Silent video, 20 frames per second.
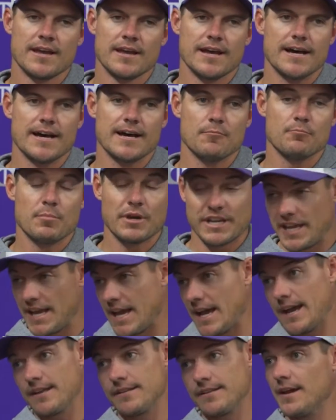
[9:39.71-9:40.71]
But
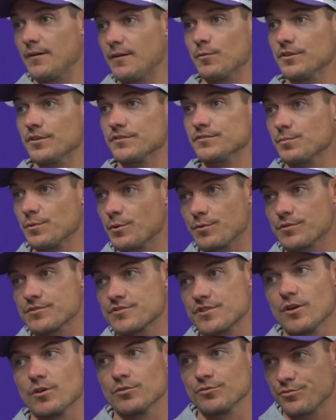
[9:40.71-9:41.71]
yeah, we were
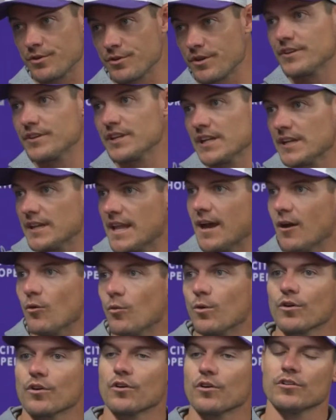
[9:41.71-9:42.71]
so driven in that
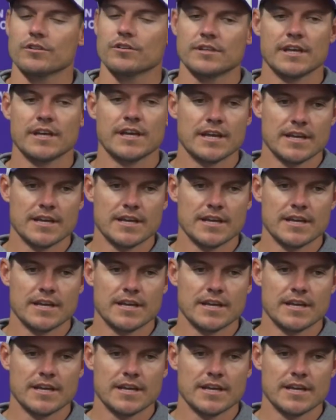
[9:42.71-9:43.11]
world.